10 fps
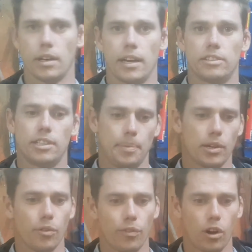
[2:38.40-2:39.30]
And a
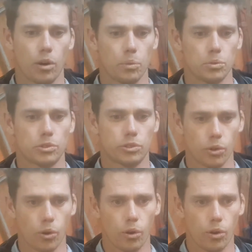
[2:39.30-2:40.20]
typical vine will
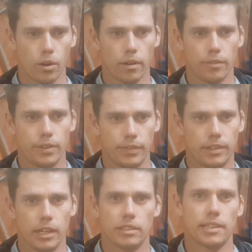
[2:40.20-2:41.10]
store
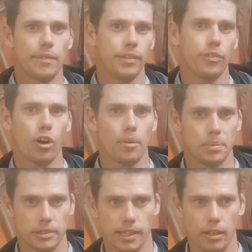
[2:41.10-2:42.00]
50 to
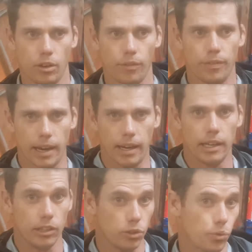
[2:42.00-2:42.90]
75% of
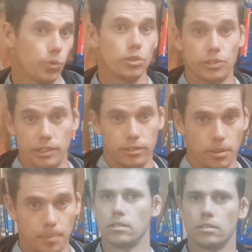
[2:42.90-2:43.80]
that in the root
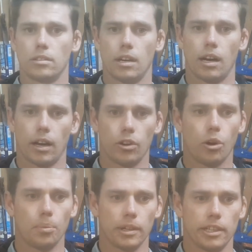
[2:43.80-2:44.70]
system.
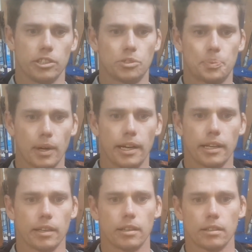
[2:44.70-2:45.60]
Normally in
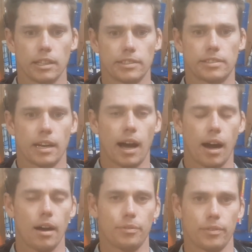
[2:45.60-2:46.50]
spring, less than
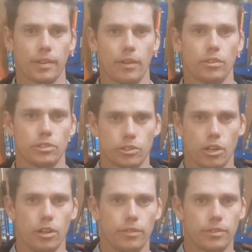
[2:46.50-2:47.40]
half of that
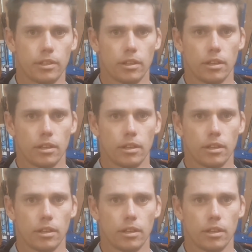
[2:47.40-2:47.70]
reserved